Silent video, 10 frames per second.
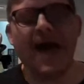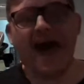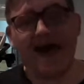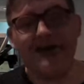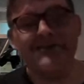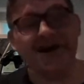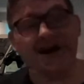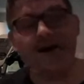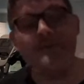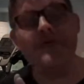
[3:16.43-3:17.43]
At the
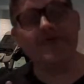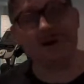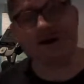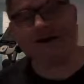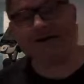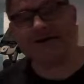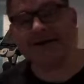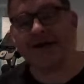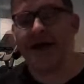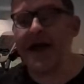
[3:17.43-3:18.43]
time, it was.
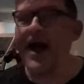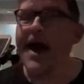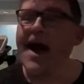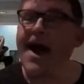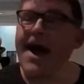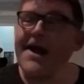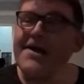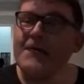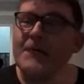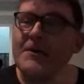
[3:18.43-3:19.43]

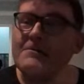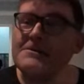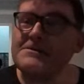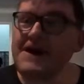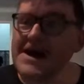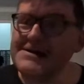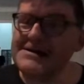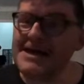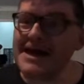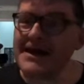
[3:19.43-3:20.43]
And what was
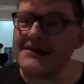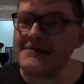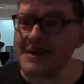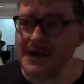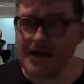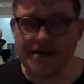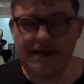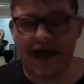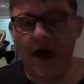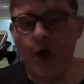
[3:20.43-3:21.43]
fascinating to me is
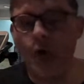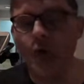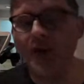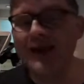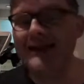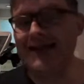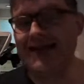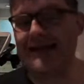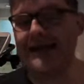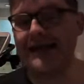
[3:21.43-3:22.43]
how
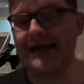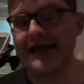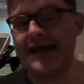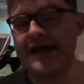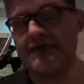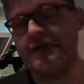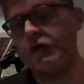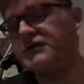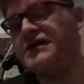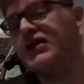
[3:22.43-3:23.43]
quickly that
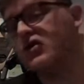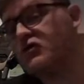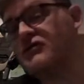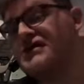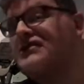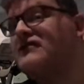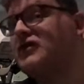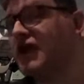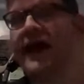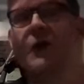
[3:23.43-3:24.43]
folks that knew
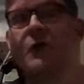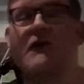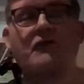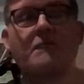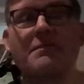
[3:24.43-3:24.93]
Silverlight went from